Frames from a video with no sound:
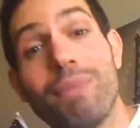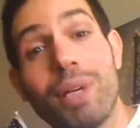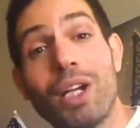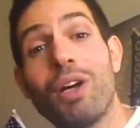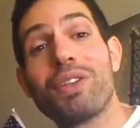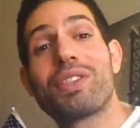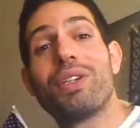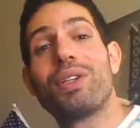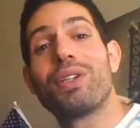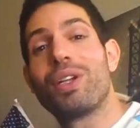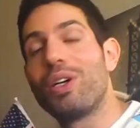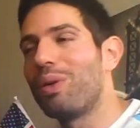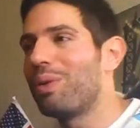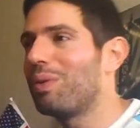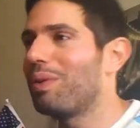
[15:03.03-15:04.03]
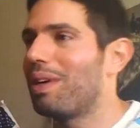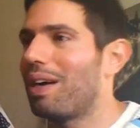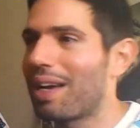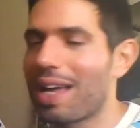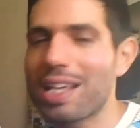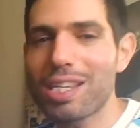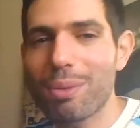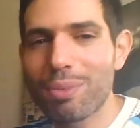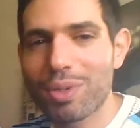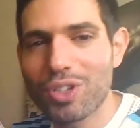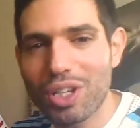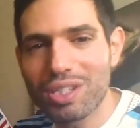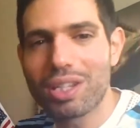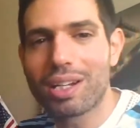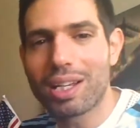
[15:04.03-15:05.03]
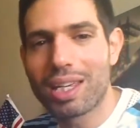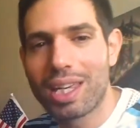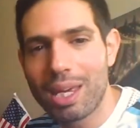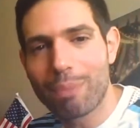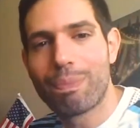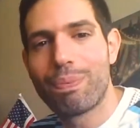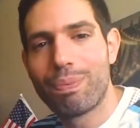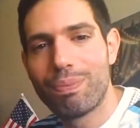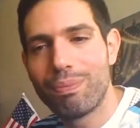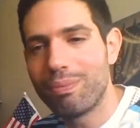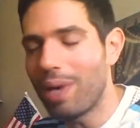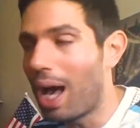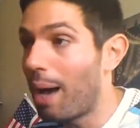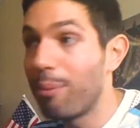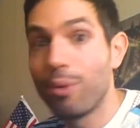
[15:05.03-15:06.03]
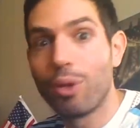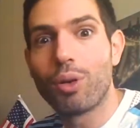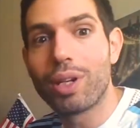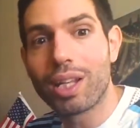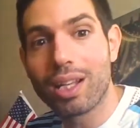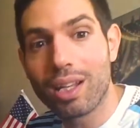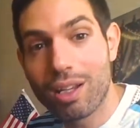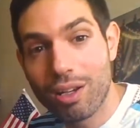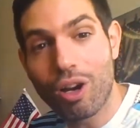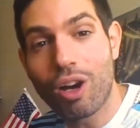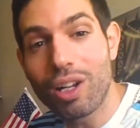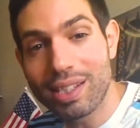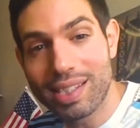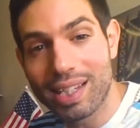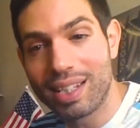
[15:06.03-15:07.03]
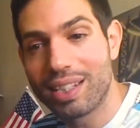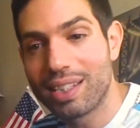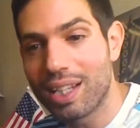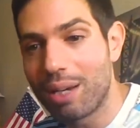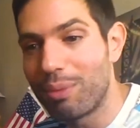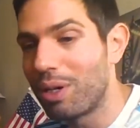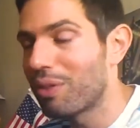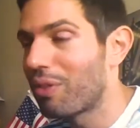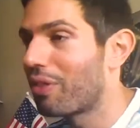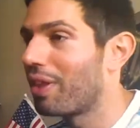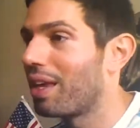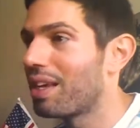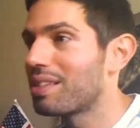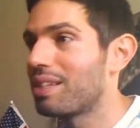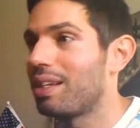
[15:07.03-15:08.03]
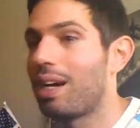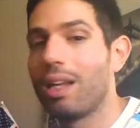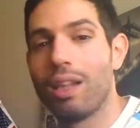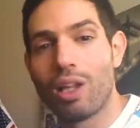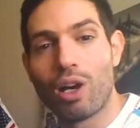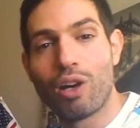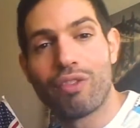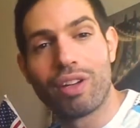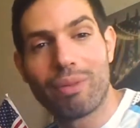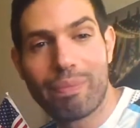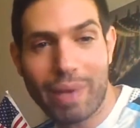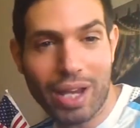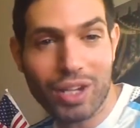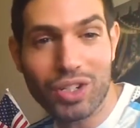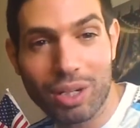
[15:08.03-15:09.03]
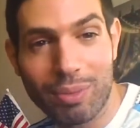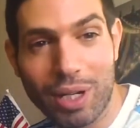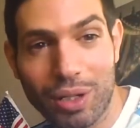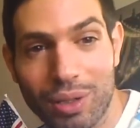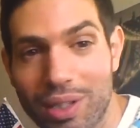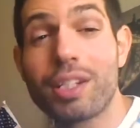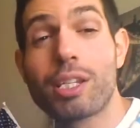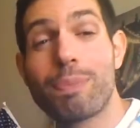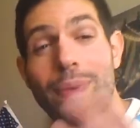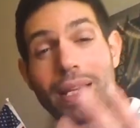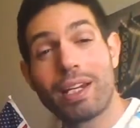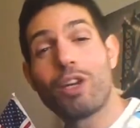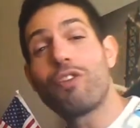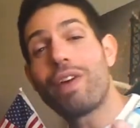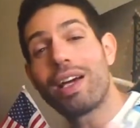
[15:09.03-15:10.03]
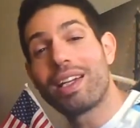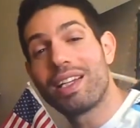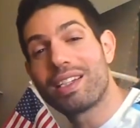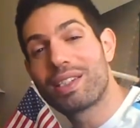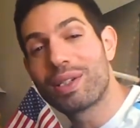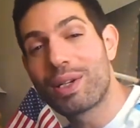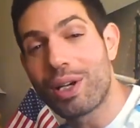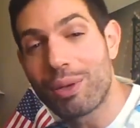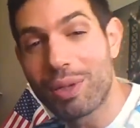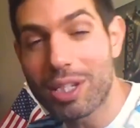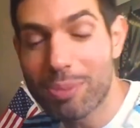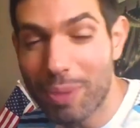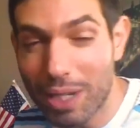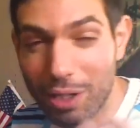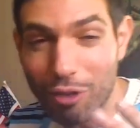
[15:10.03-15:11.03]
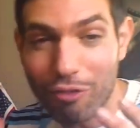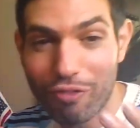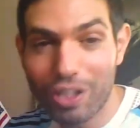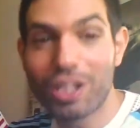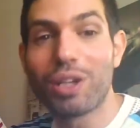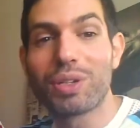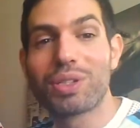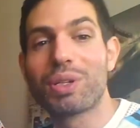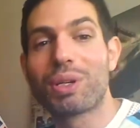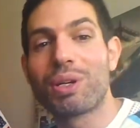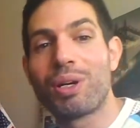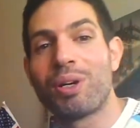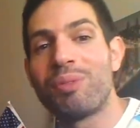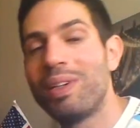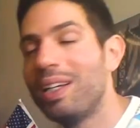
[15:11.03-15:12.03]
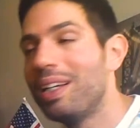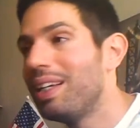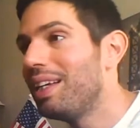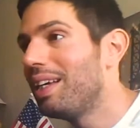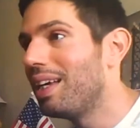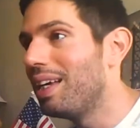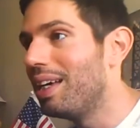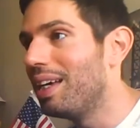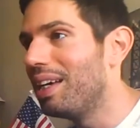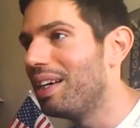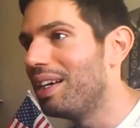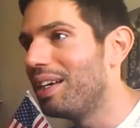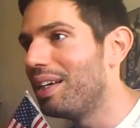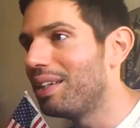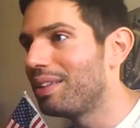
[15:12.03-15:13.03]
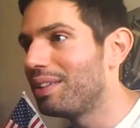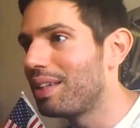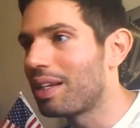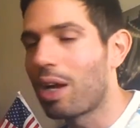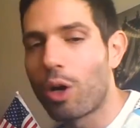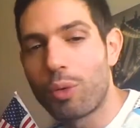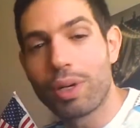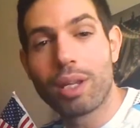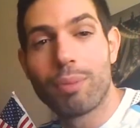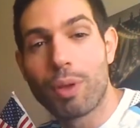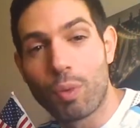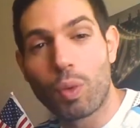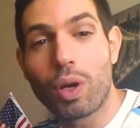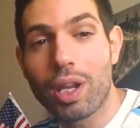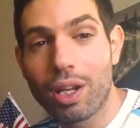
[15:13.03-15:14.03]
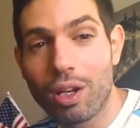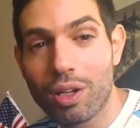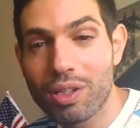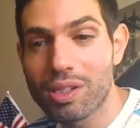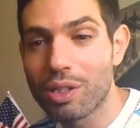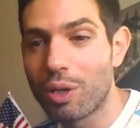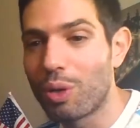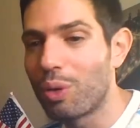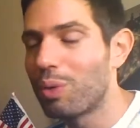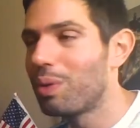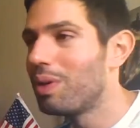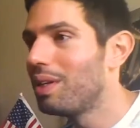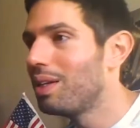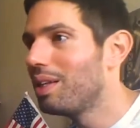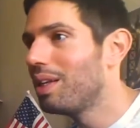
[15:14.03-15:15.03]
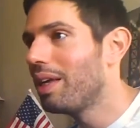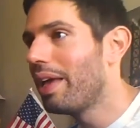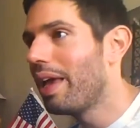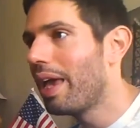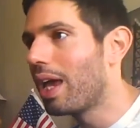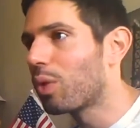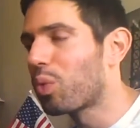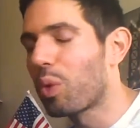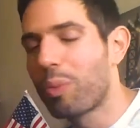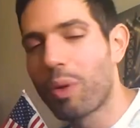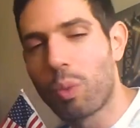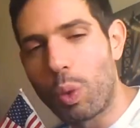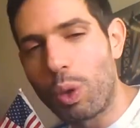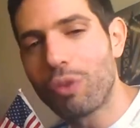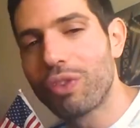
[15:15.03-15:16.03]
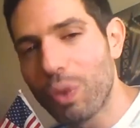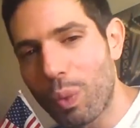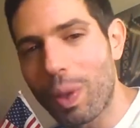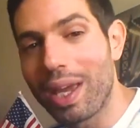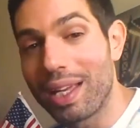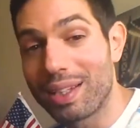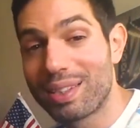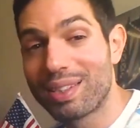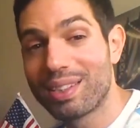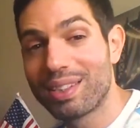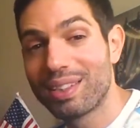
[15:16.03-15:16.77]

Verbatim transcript: But also, you know, I guess I'm just going to keep uploading content about things that I love and passionate about. There's plenty of ideas to come, there's plenty of videos to come uh, that I've already been working on. So it will be worth the wait.